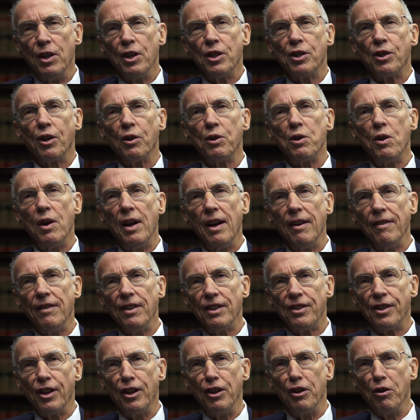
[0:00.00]
So you have
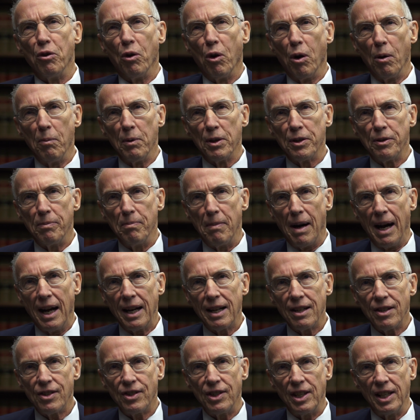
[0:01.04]
this enormous
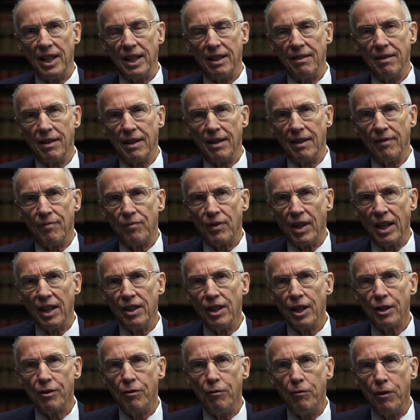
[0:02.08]
modesty
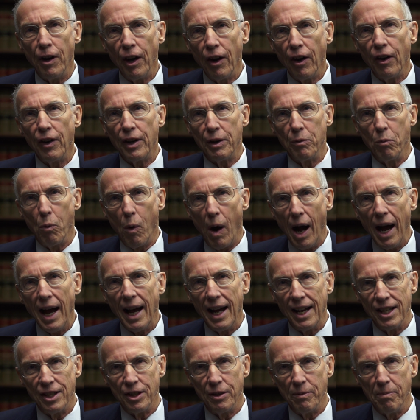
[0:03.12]
in this very
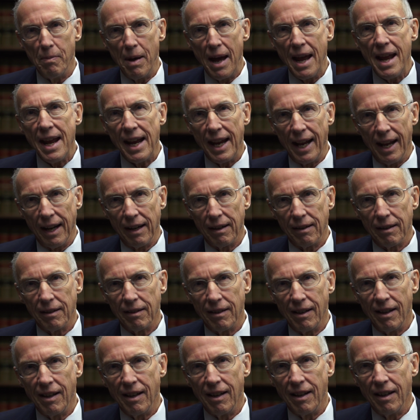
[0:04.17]
wise
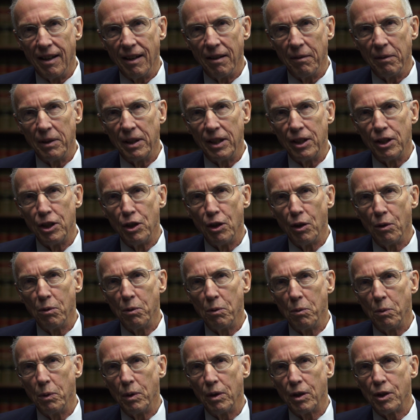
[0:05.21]
man. I mean,
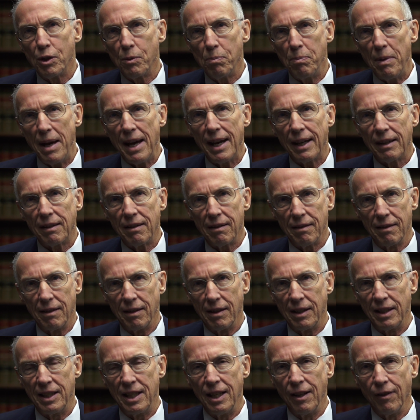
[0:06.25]
we would expect,
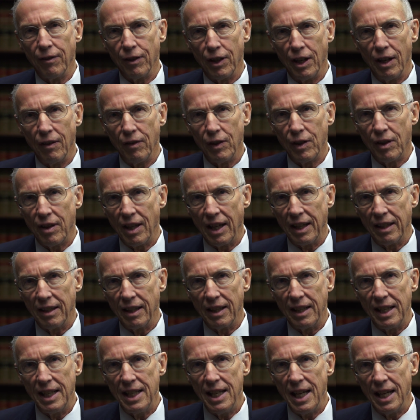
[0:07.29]
given everything
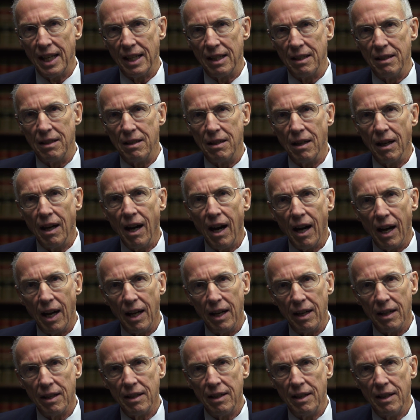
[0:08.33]
that he had done.